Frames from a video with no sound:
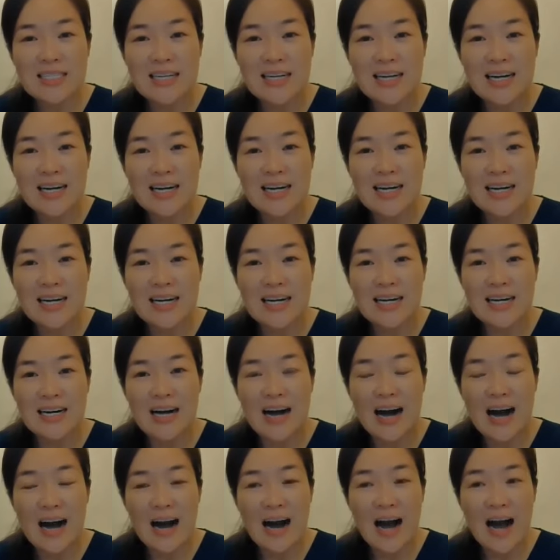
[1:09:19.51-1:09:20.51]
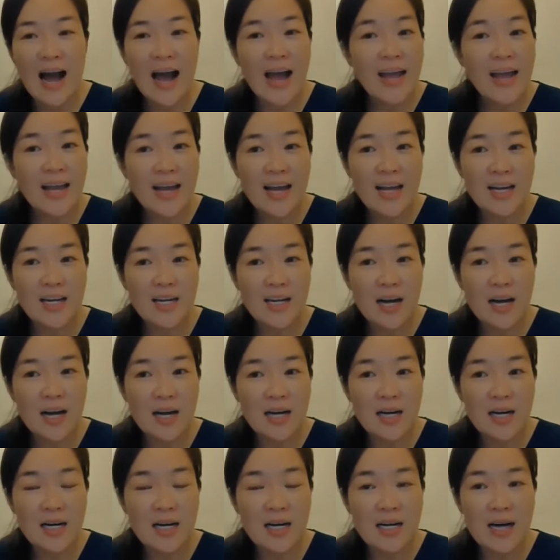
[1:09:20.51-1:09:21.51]
uh, I can,
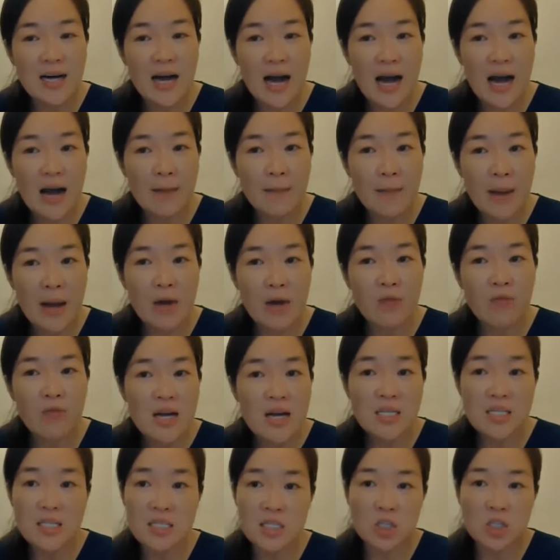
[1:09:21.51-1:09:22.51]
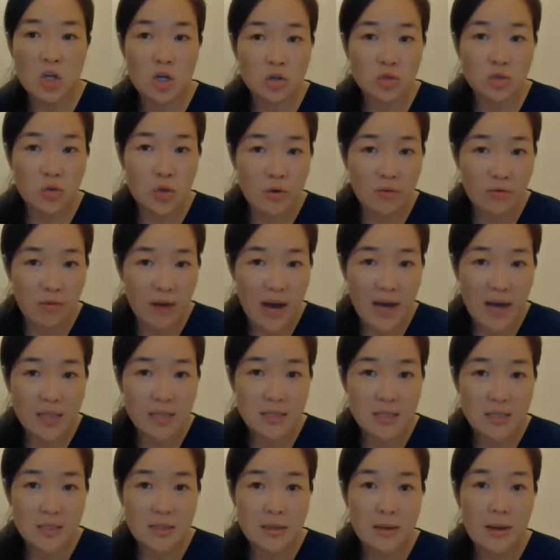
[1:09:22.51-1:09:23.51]
uh, my advice is not to
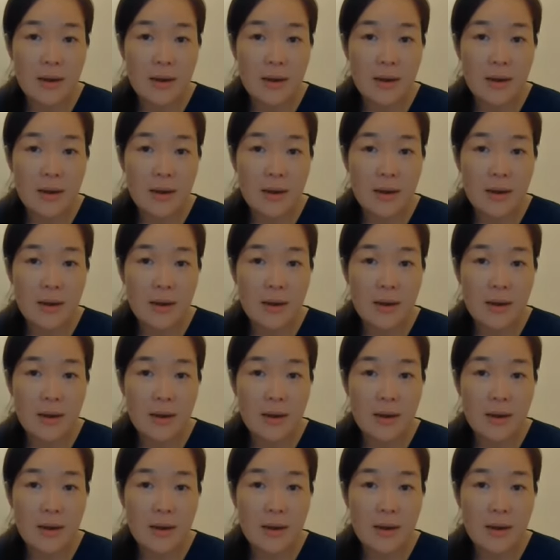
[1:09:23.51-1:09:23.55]
advise,